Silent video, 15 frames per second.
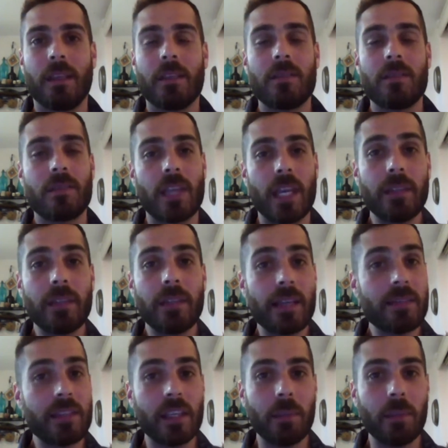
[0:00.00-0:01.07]
Same
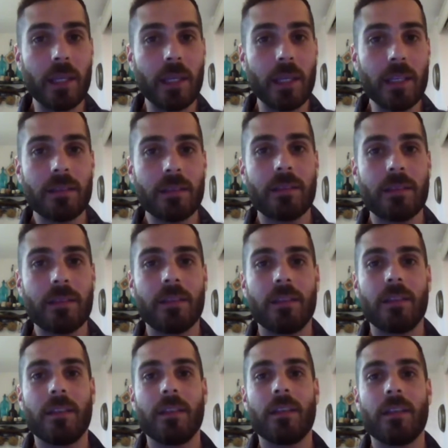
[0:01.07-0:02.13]
tasting meat,
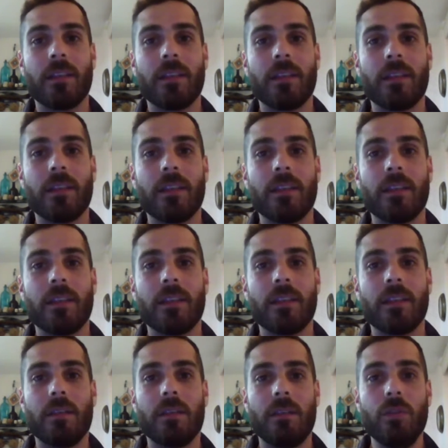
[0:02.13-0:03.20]
same
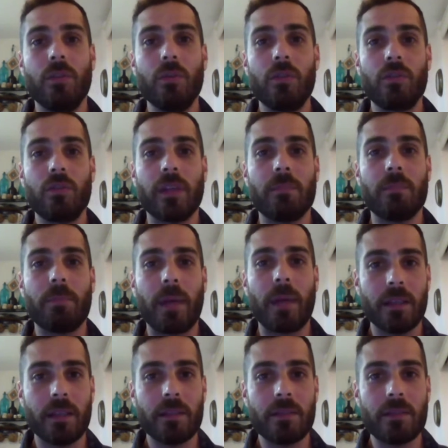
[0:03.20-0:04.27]
nutrient
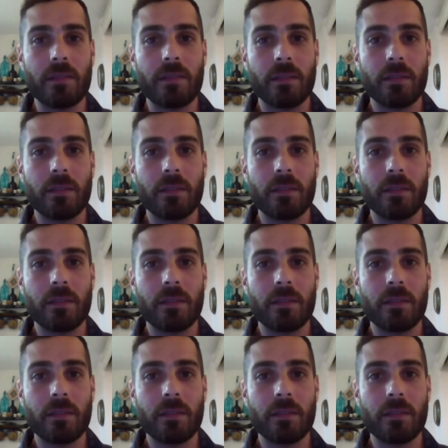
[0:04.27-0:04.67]
balance,